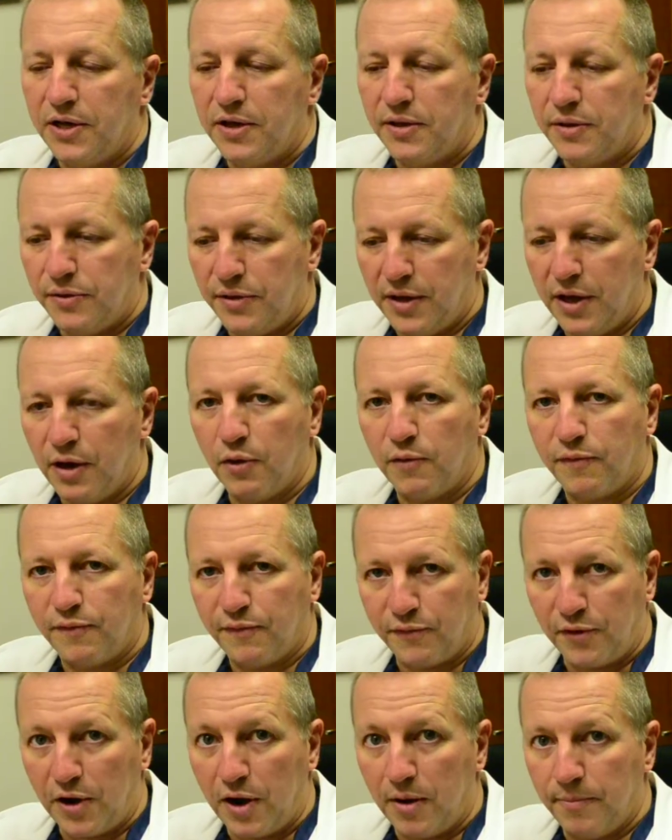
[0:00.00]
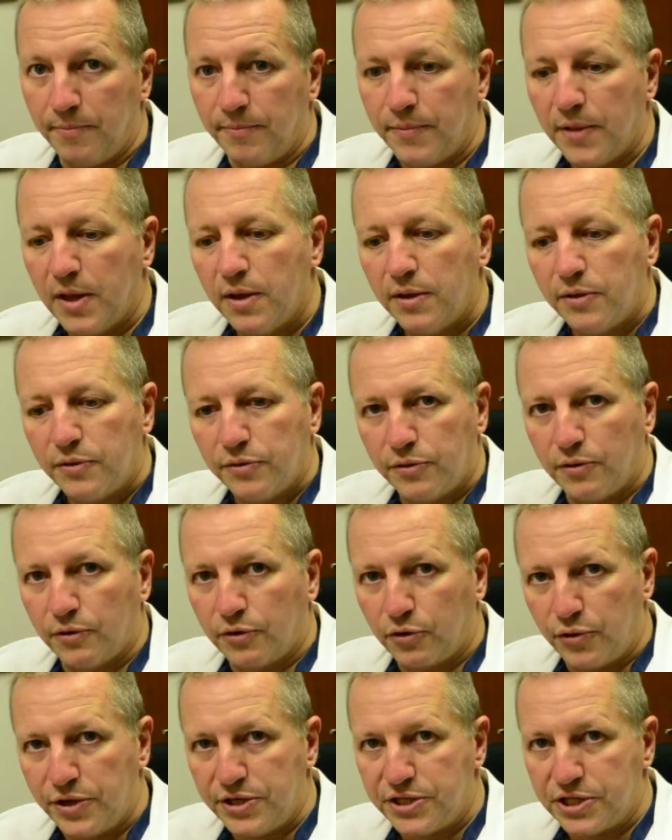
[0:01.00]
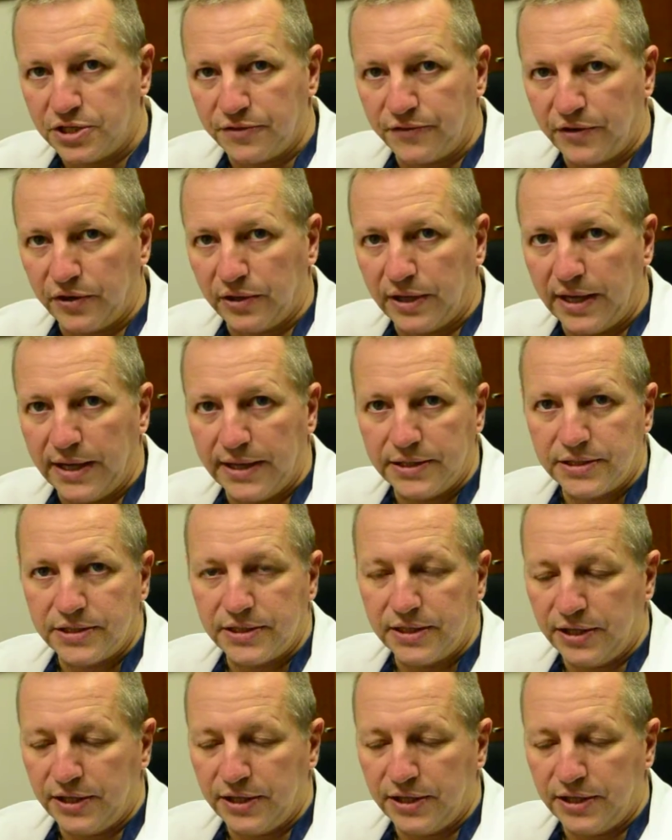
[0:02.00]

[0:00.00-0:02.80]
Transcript: there from the creases of our legs.